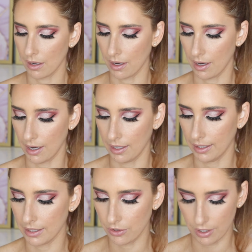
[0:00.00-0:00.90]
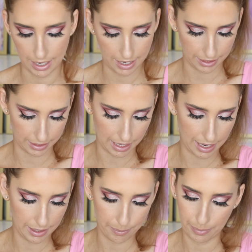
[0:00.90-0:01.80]
Okay, let's try out this
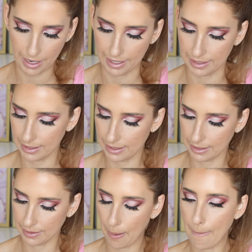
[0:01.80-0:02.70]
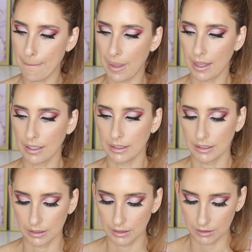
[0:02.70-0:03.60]
lip paint.
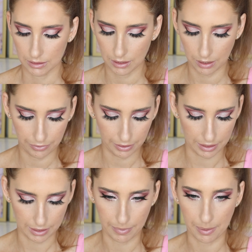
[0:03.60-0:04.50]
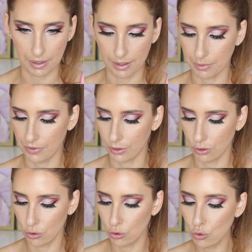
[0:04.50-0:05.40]
Hopefully it doesn't make my lips feel
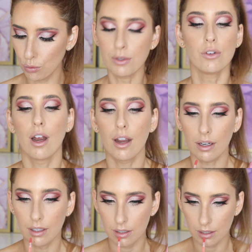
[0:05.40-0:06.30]
super dry.